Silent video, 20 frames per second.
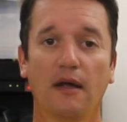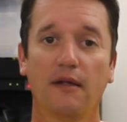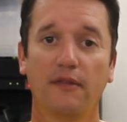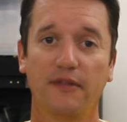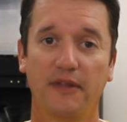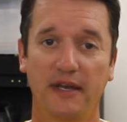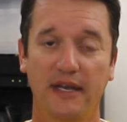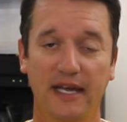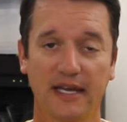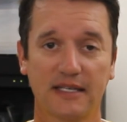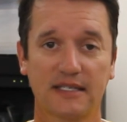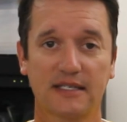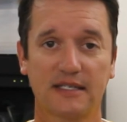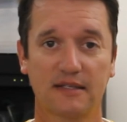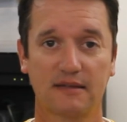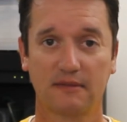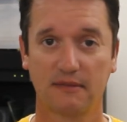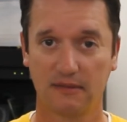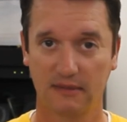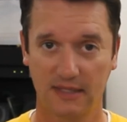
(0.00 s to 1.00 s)
The
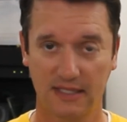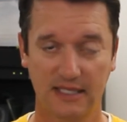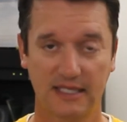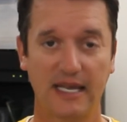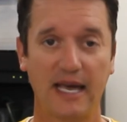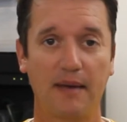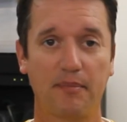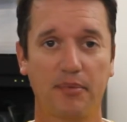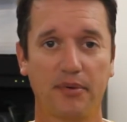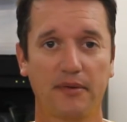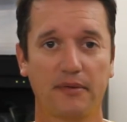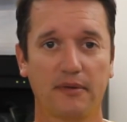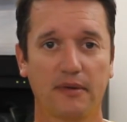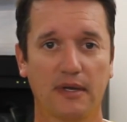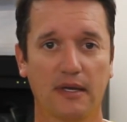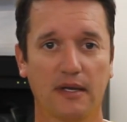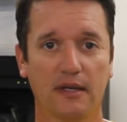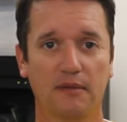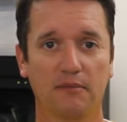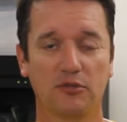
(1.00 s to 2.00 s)
next step
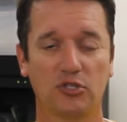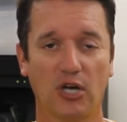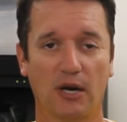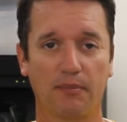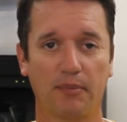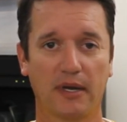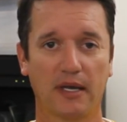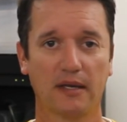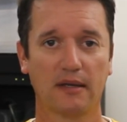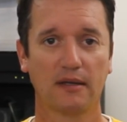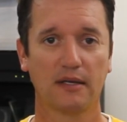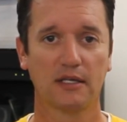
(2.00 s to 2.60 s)
in jumping